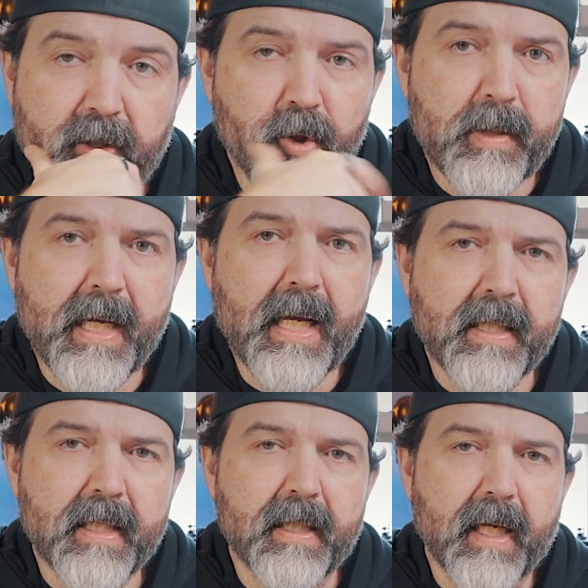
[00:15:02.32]
And you
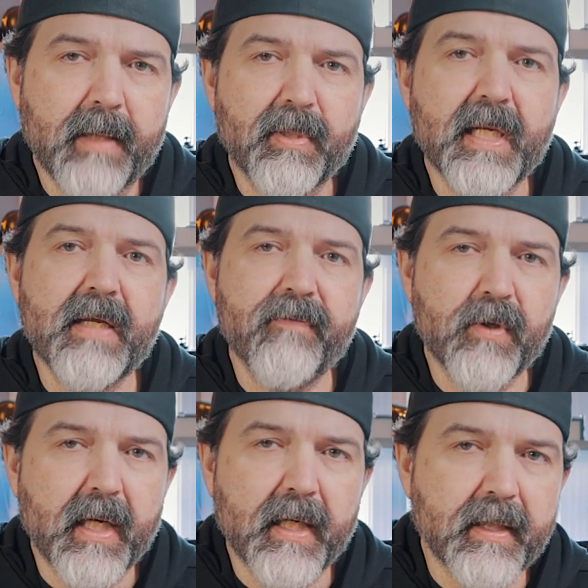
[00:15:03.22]
can get, I believe
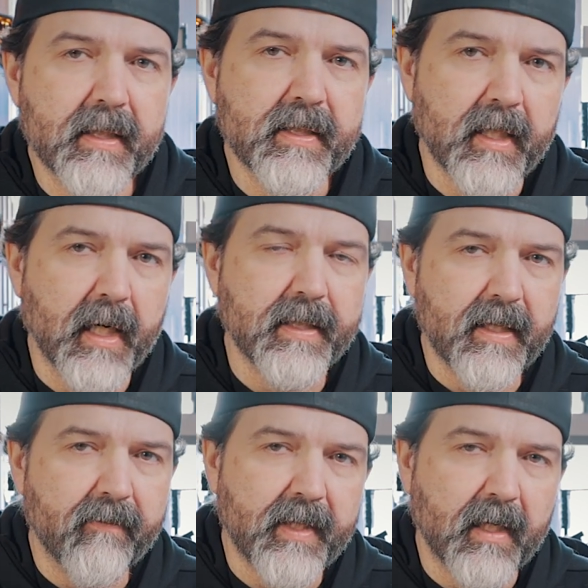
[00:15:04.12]
you can get this in an i
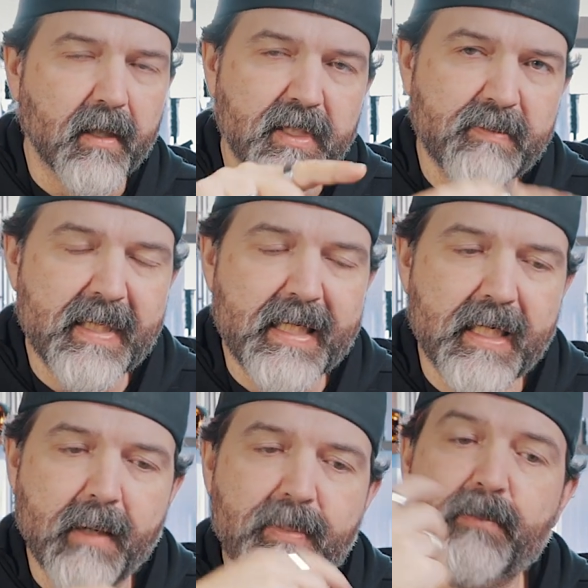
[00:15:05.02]
seven, that'll speed
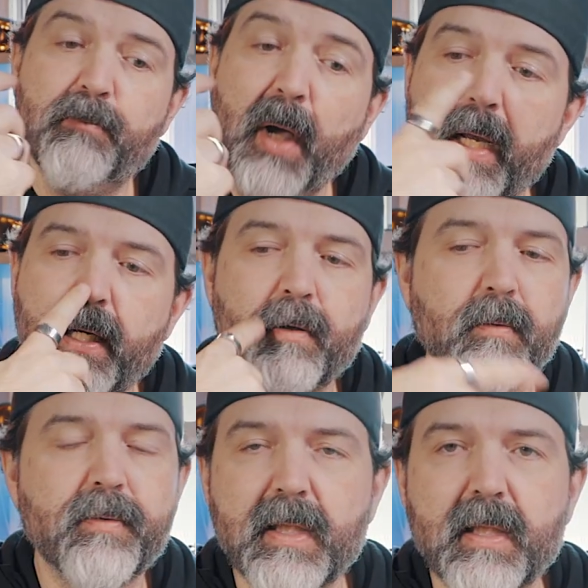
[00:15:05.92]
it up, but I
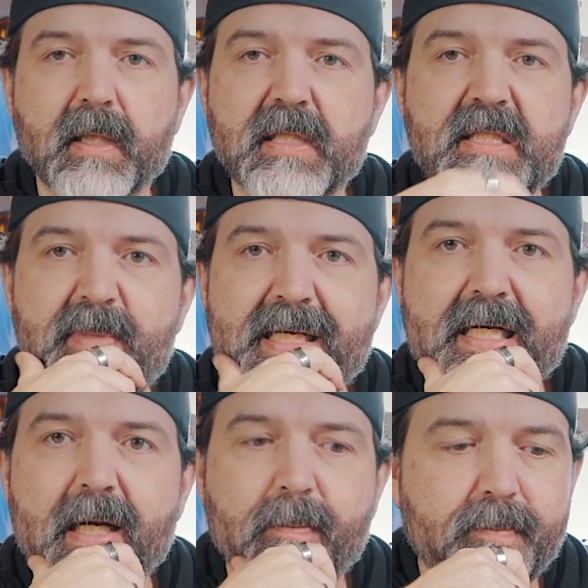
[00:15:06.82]
don't think it'll speed
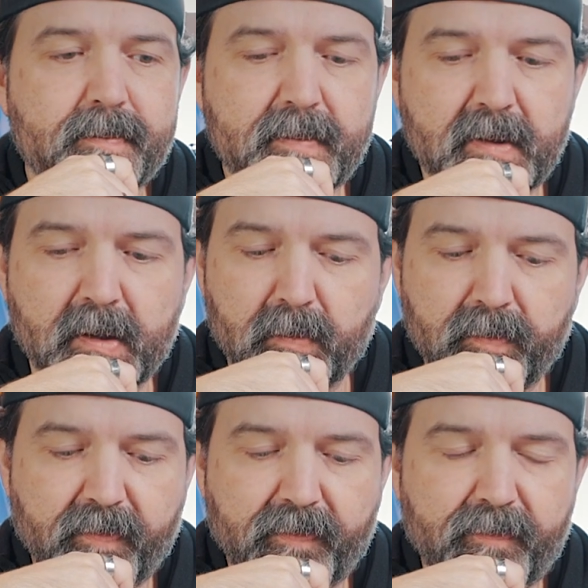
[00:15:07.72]
it up, you know,
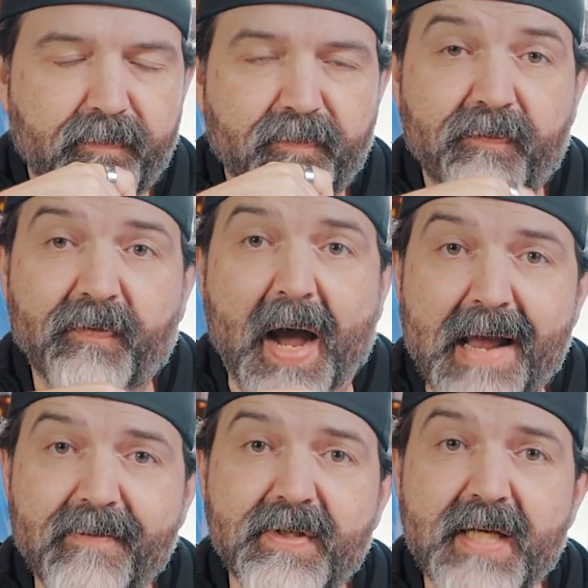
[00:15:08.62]

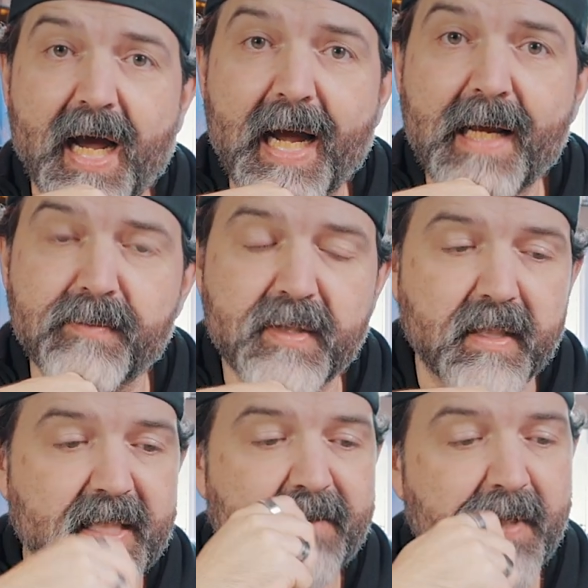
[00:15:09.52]
five times
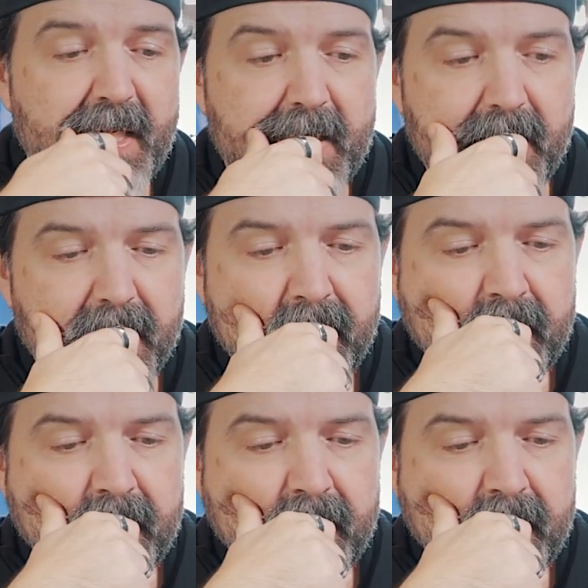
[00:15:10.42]
the speed.